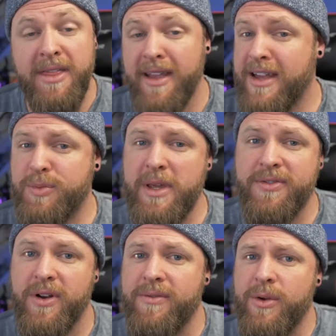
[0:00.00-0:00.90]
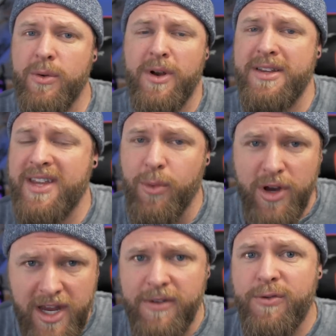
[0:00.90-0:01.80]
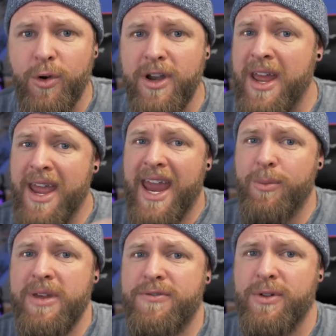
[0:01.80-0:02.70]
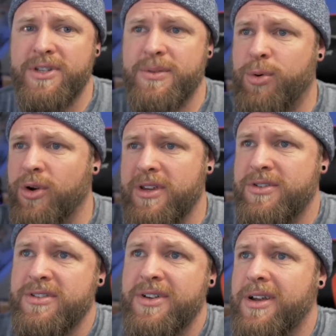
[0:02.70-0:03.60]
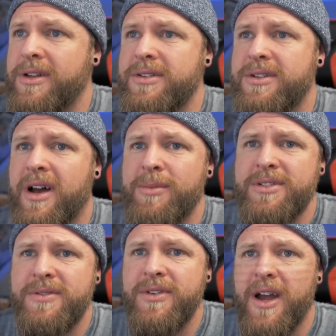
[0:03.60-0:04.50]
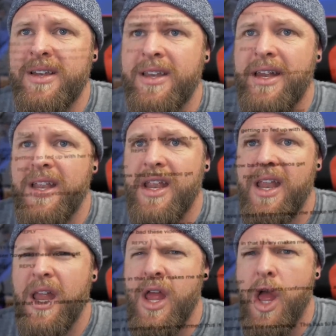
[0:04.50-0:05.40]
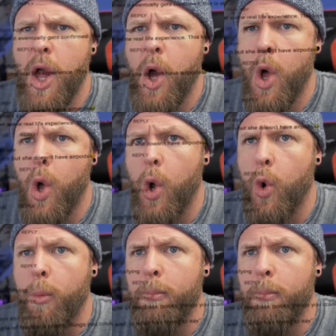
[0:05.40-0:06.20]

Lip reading: think I speak for everyone when I say we're here for it and we fully support you. Just look at all these comments you've gotten. Oh